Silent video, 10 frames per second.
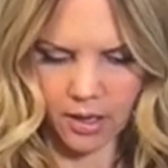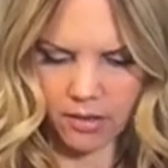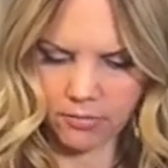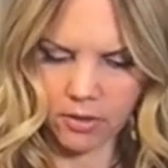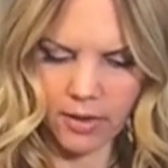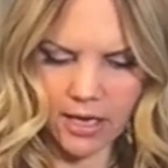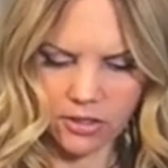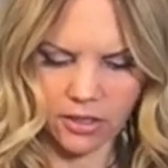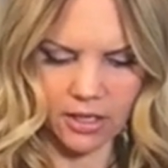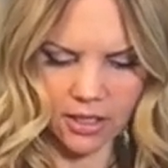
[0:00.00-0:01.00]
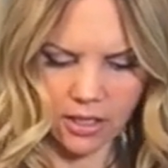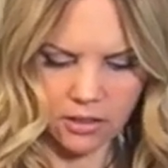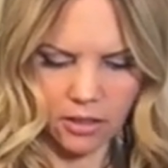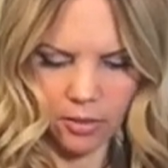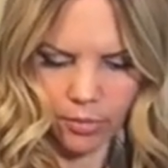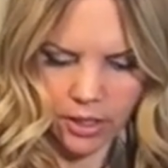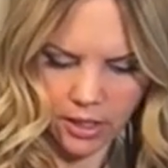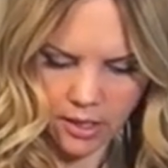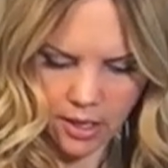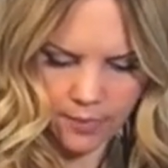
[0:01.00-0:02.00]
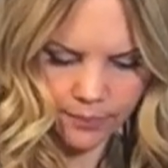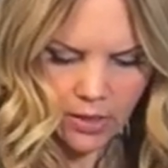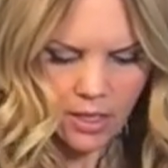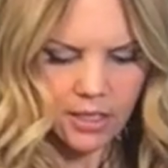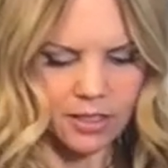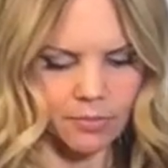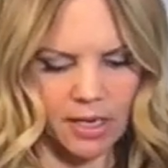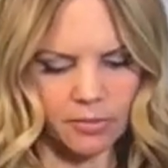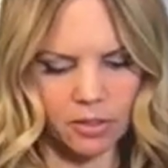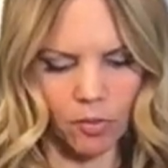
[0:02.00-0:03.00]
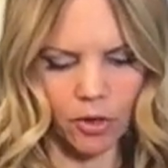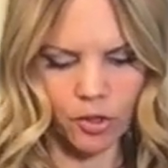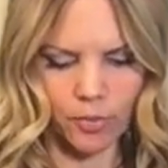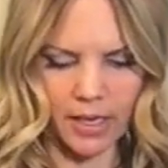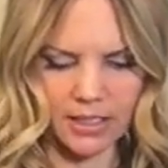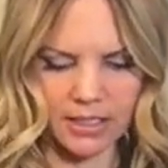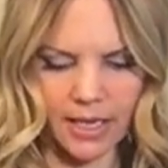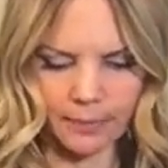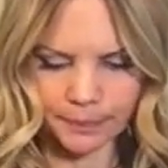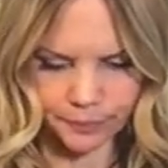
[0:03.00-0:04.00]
Oh, no, actually, I think it's looking pretty good. Sometimes the more you mix it,